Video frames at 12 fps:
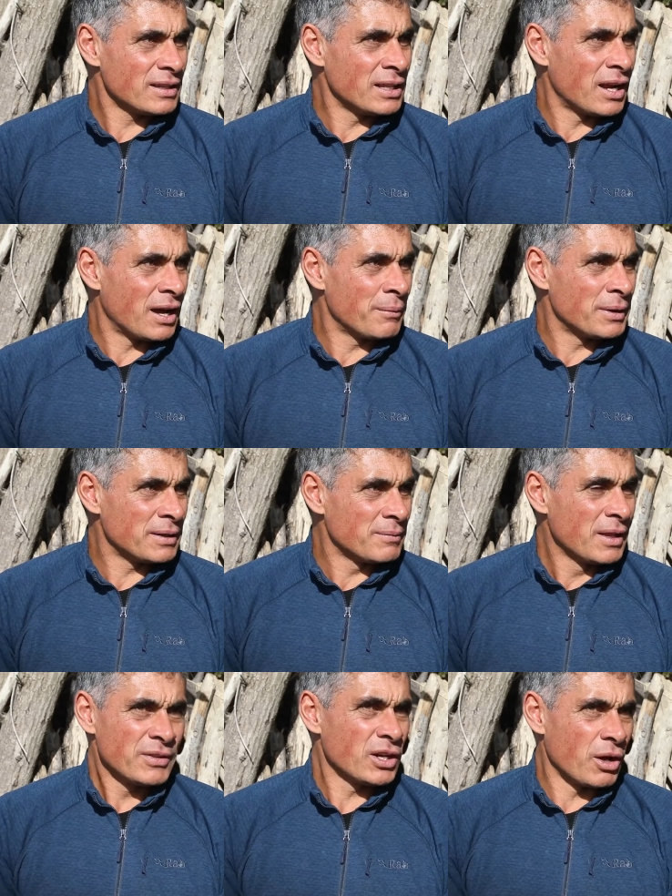I mean,
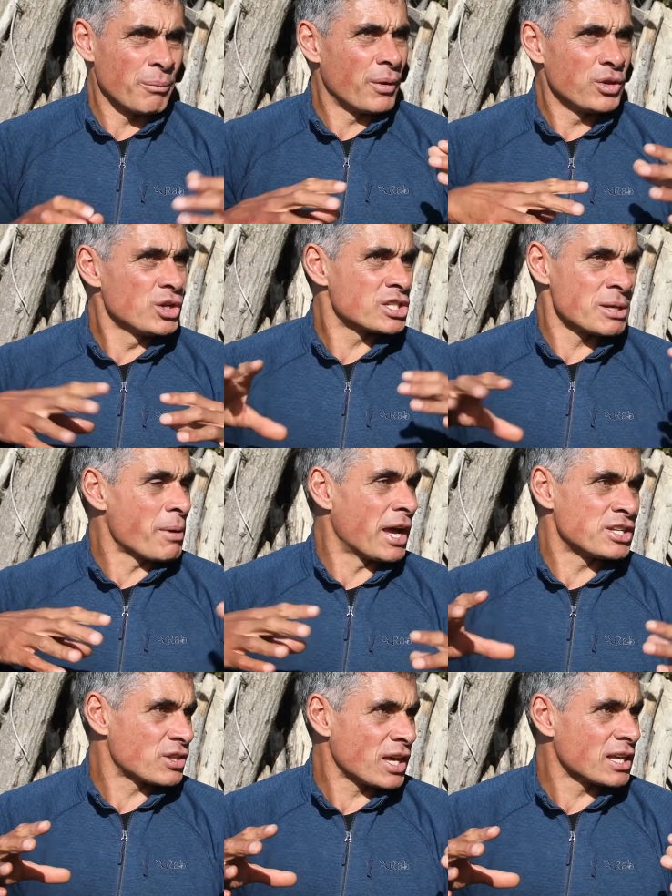they're not usually
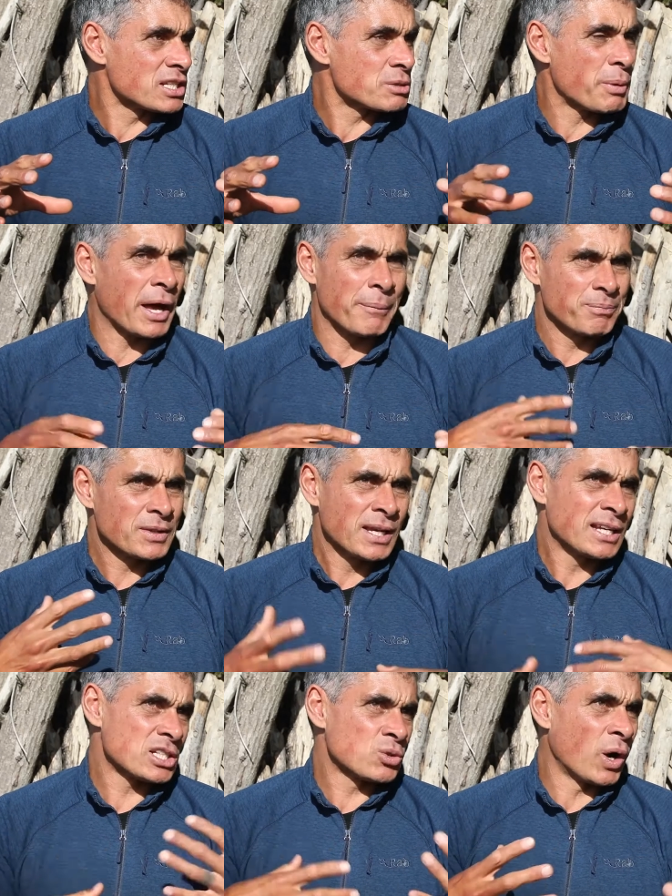major things, but
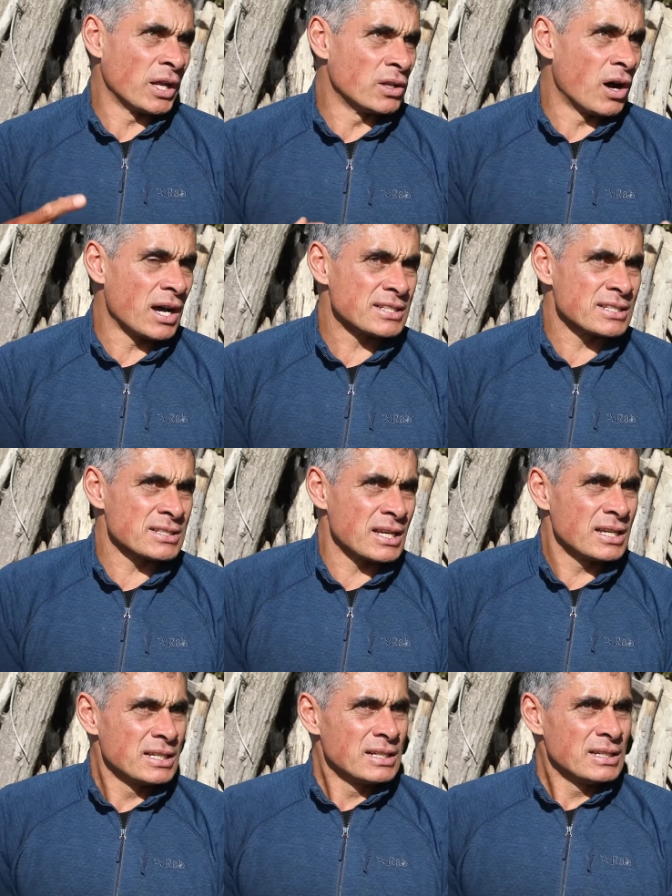it's just quite nice as a